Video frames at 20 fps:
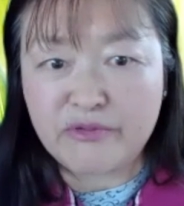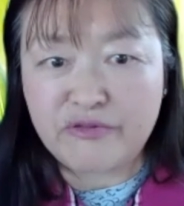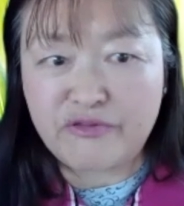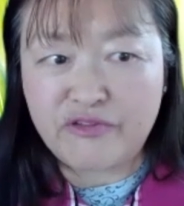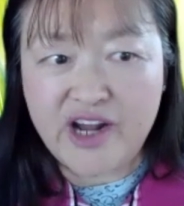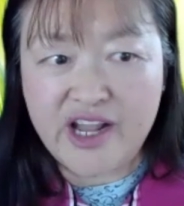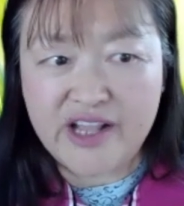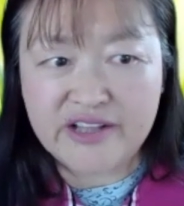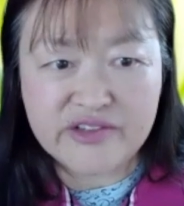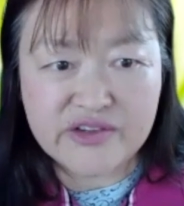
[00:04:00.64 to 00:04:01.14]

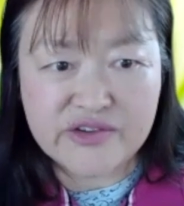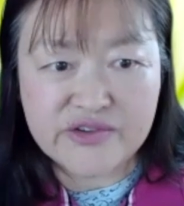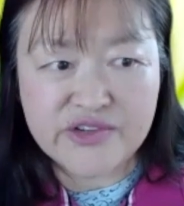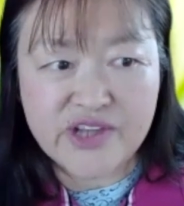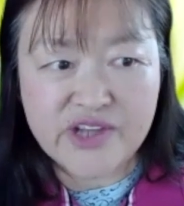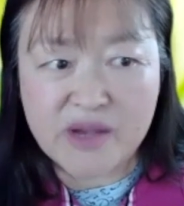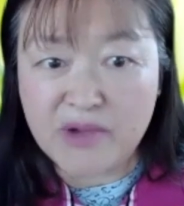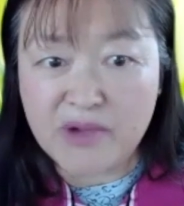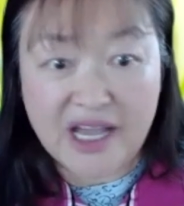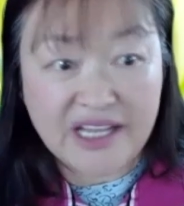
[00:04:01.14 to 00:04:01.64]
friends, and
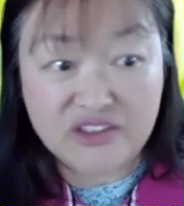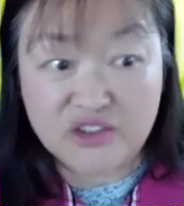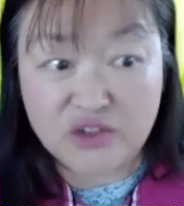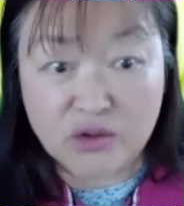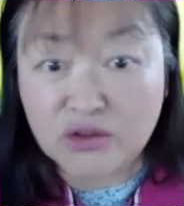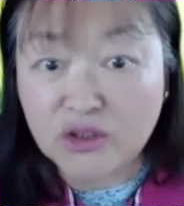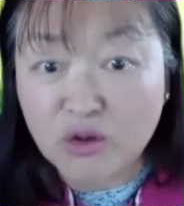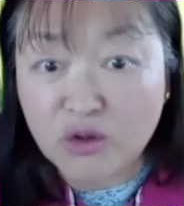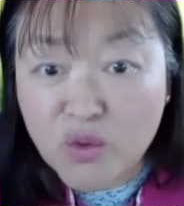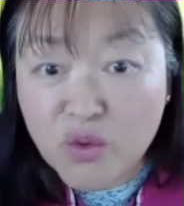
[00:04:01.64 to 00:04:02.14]
some I don't
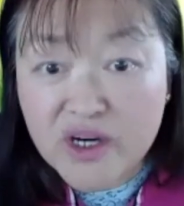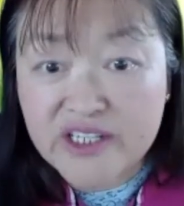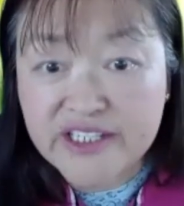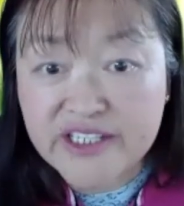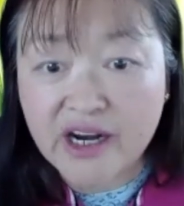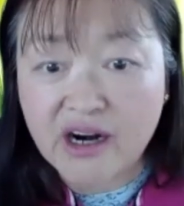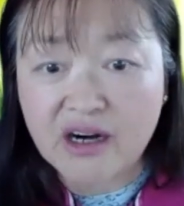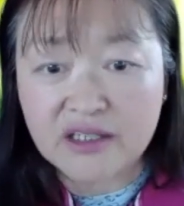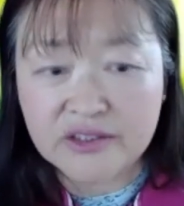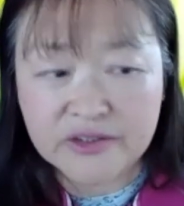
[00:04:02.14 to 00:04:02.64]
know where they
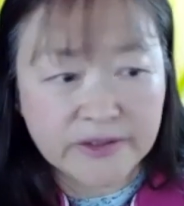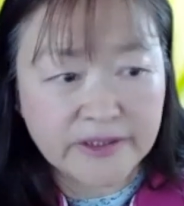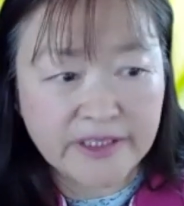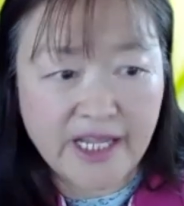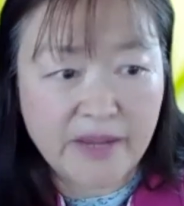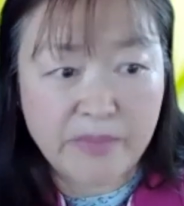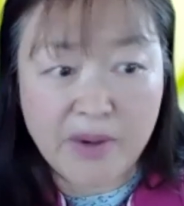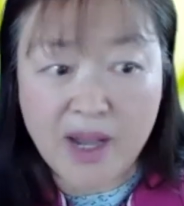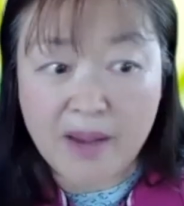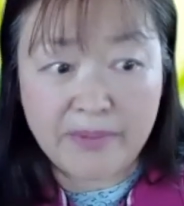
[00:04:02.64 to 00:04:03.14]
are today,
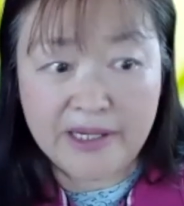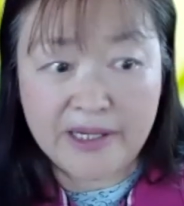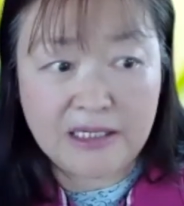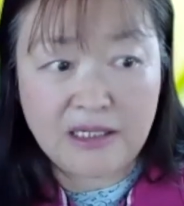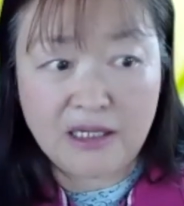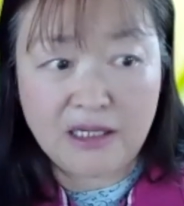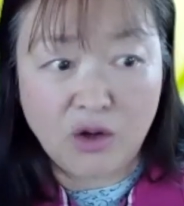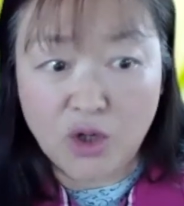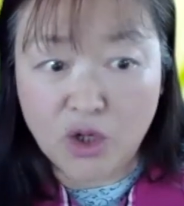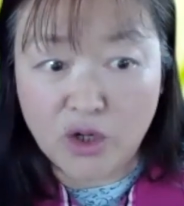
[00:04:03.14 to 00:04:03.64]
probably in
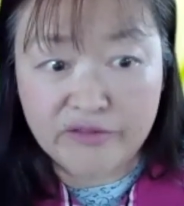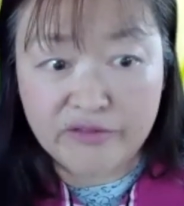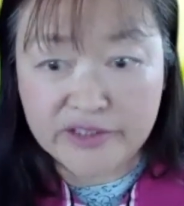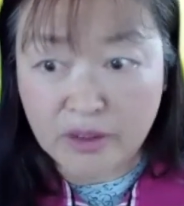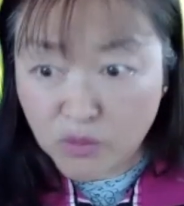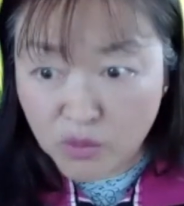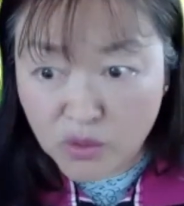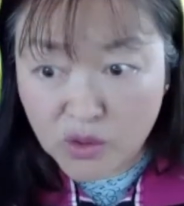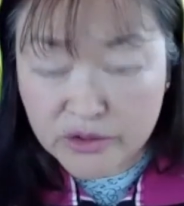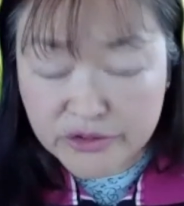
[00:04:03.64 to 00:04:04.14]
all over the
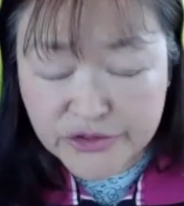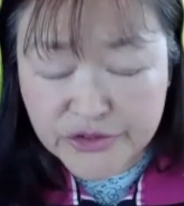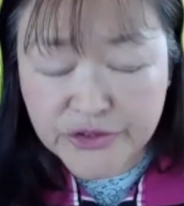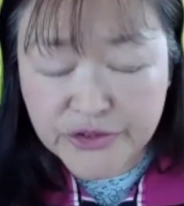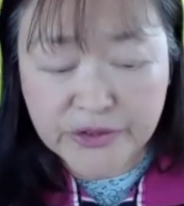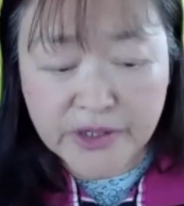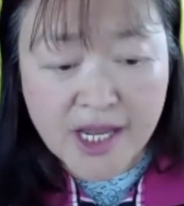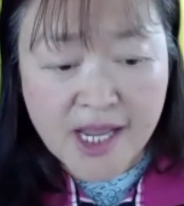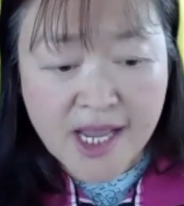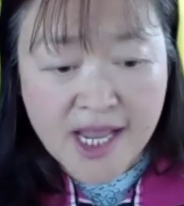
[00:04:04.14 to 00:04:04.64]
world too.
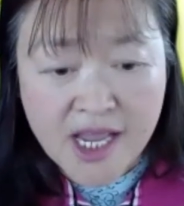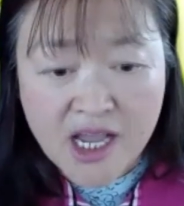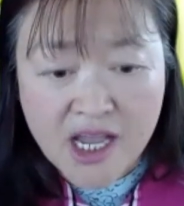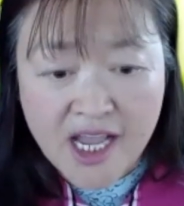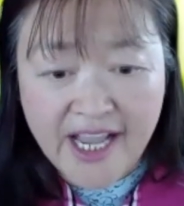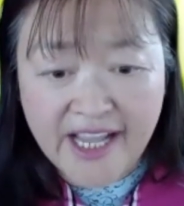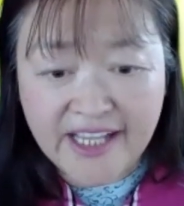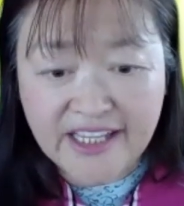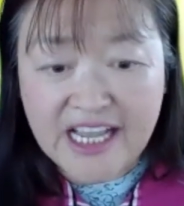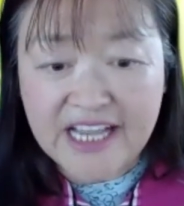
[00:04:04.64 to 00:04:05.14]
And
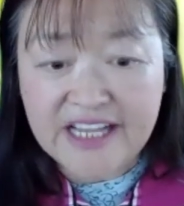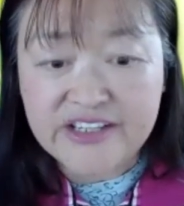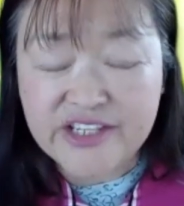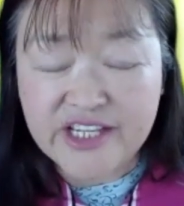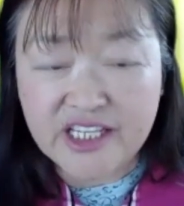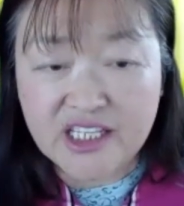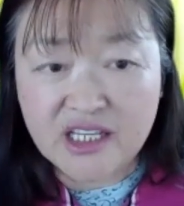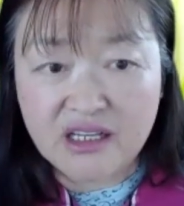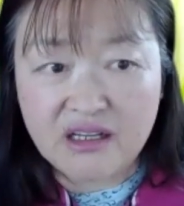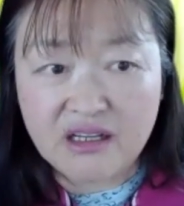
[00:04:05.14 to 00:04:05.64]
I said,
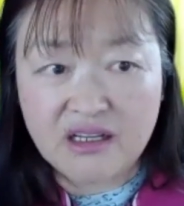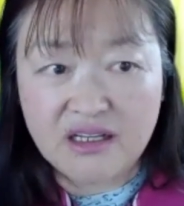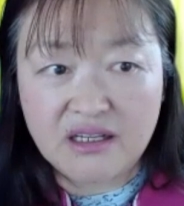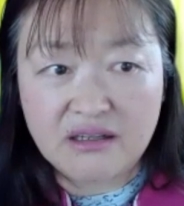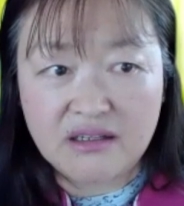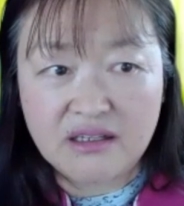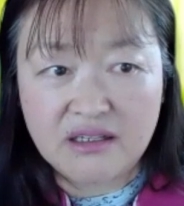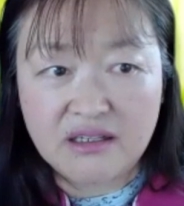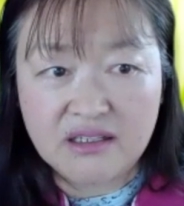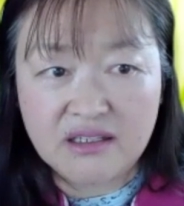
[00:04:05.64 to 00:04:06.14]

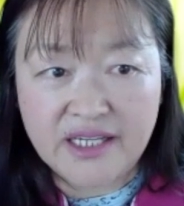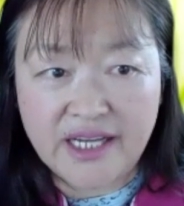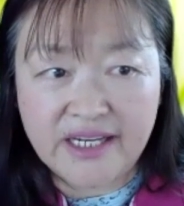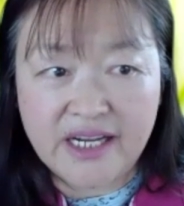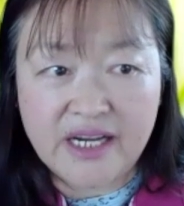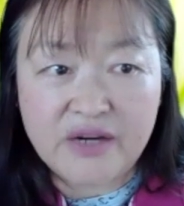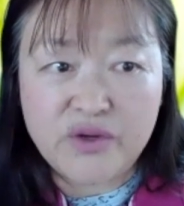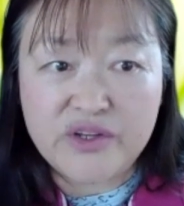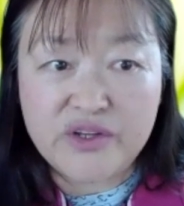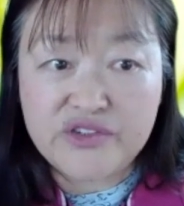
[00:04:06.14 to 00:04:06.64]
can I
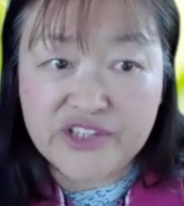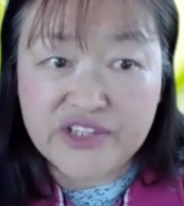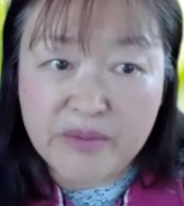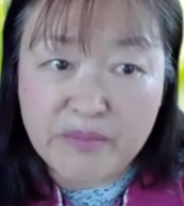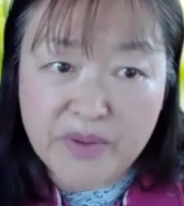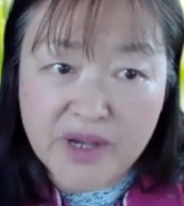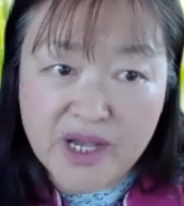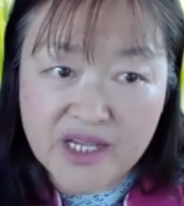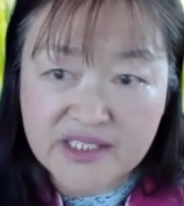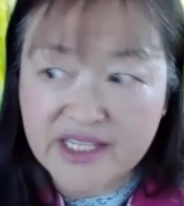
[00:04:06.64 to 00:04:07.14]
raise $10?
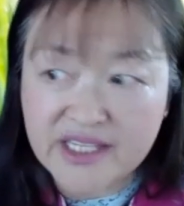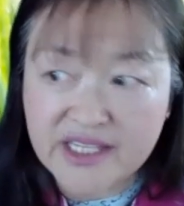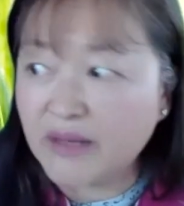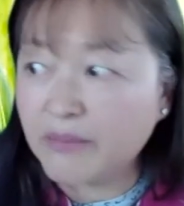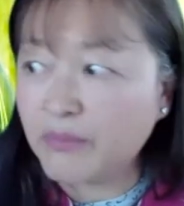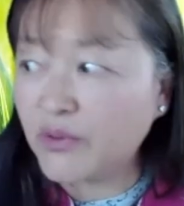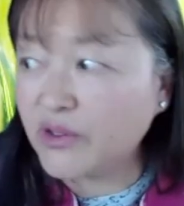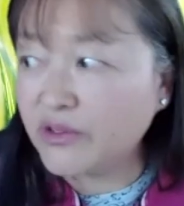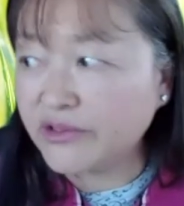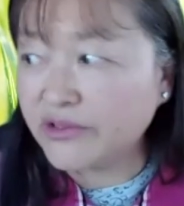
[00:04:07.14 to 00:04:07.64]
Can I
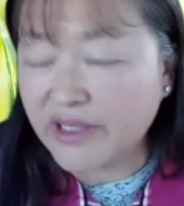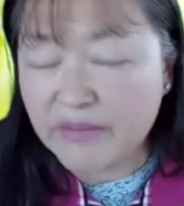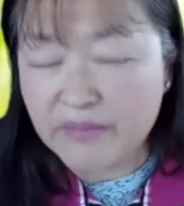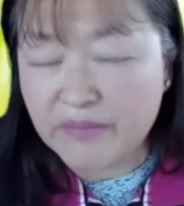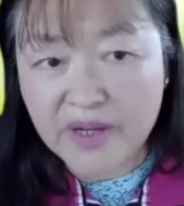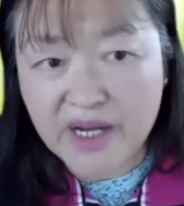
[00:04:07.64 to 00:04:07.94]
borrow $10?